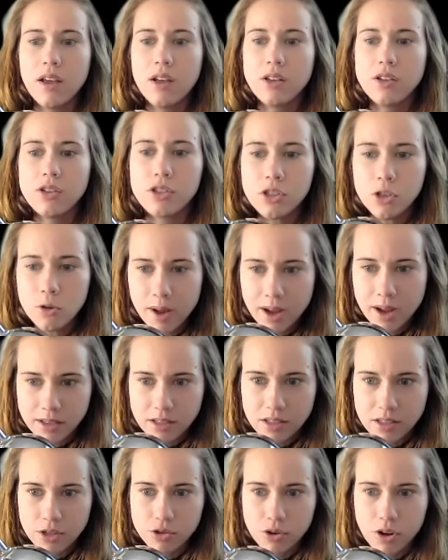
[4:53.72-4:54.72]
So back
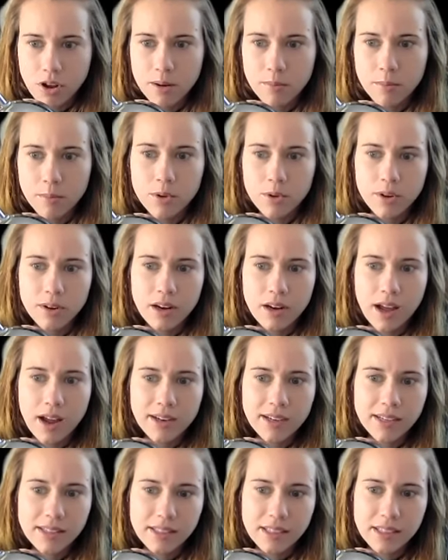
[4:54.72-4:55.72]
to the drawing board. I
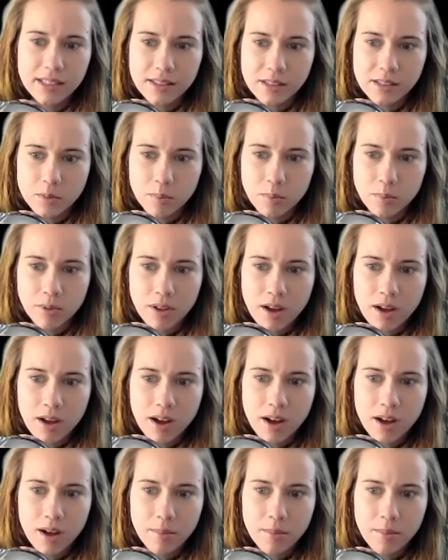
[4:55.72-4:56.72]
need to get this
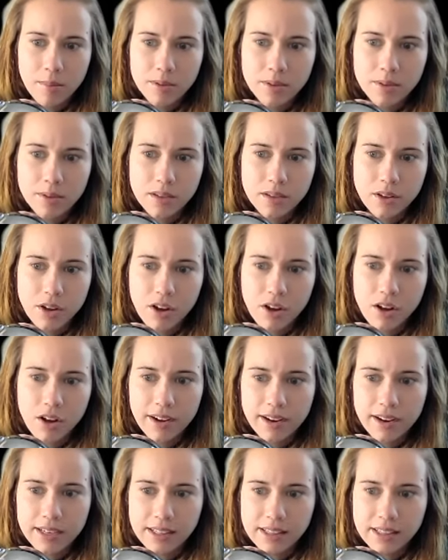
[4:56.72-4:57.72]
blob
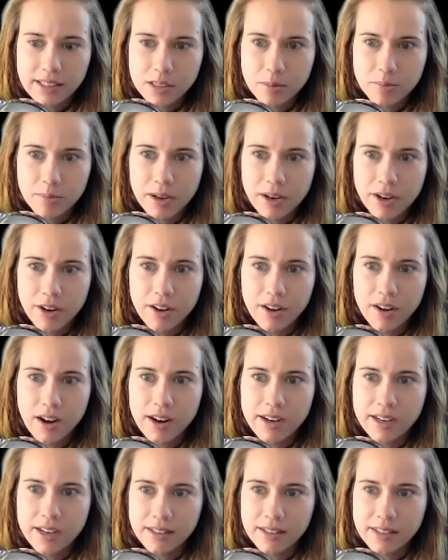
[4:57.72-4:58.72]
gone. I need this bigger.
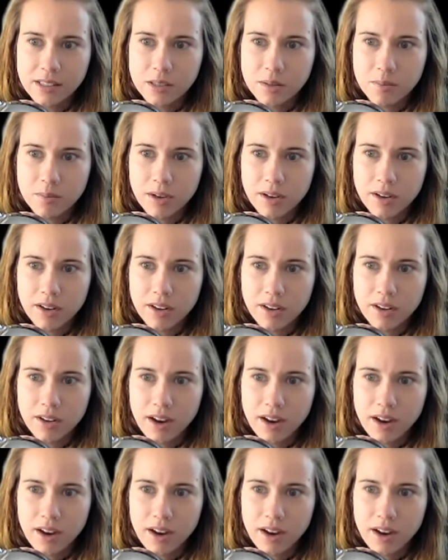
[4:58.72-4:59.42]
I need this bigger.